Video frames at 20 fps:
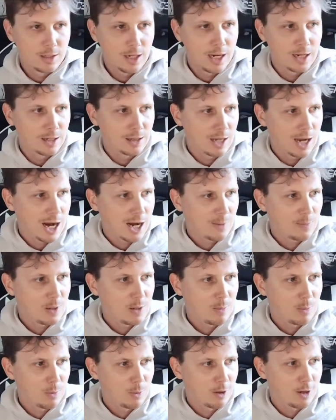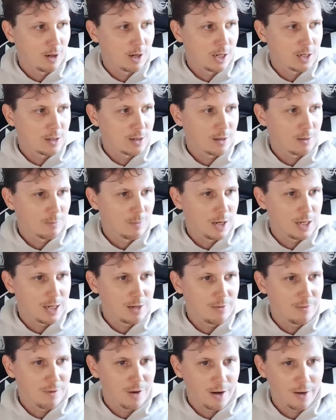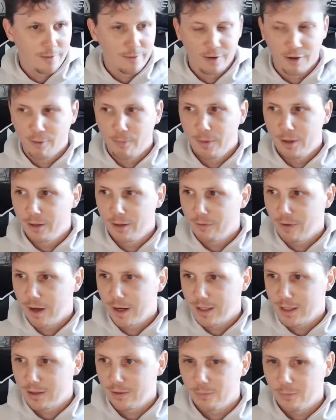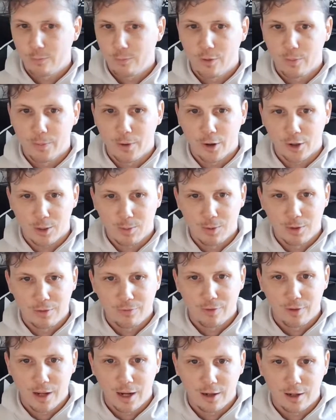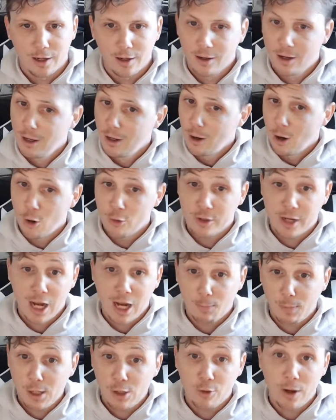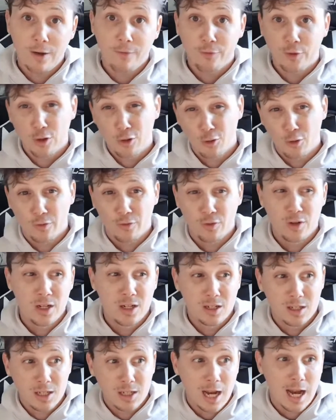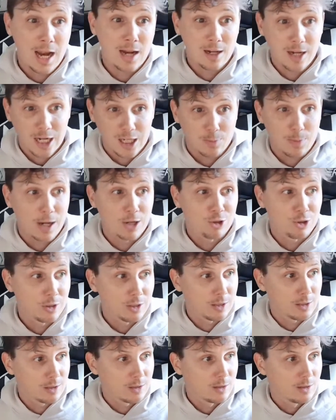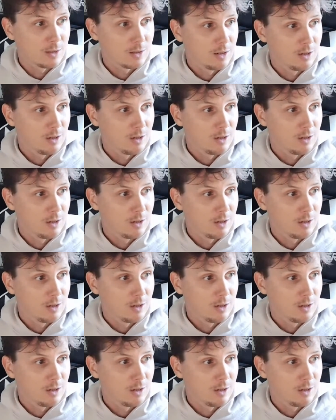And a lot of people are like making fun of him in the fantasy football community for that. Like, oh, can't be great for you if you need to see a hand-eye specialist.